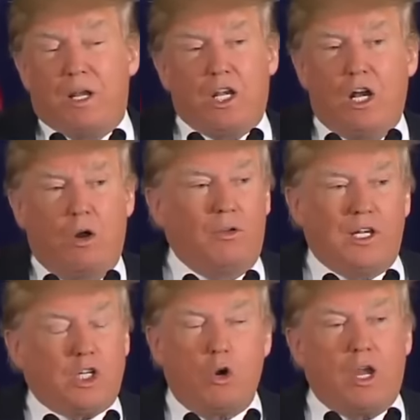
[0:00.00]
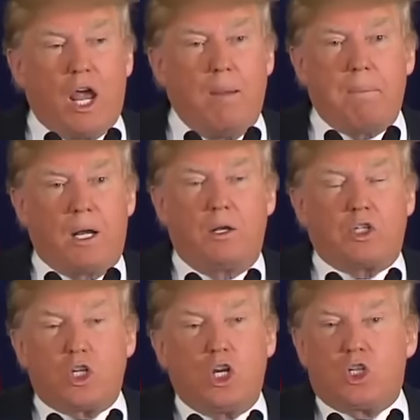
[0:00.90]
I mean, you know, that's okay, but
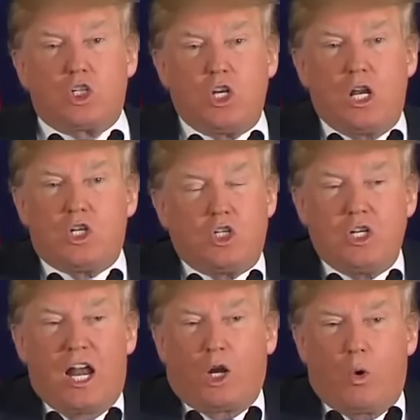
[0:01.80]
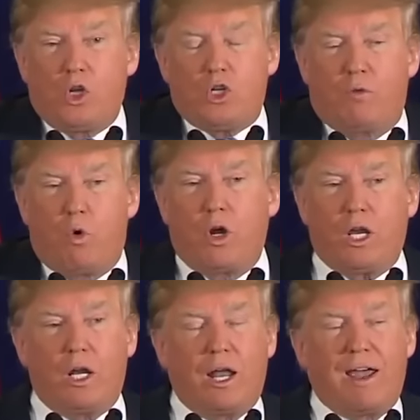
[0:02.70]
it's, it's, it's not a question of
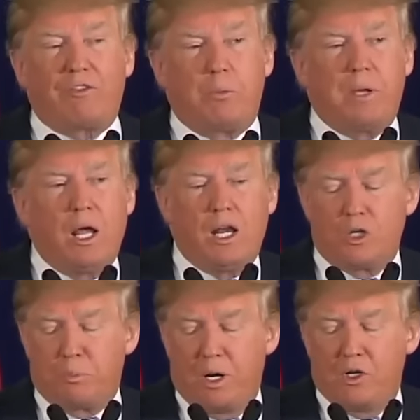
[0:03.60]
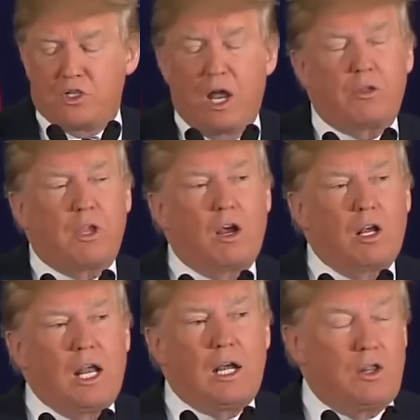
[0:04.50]
working. I have to be honest. But in South
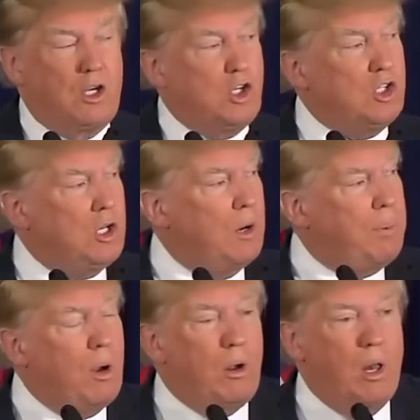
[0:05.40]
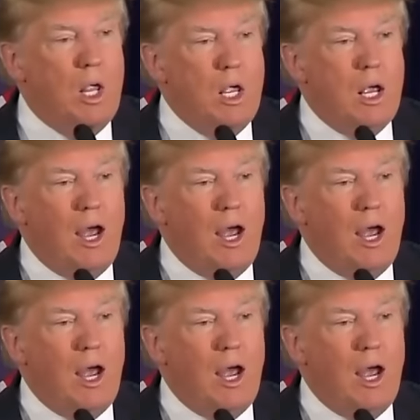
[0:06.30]
Carolina, they just did a poll.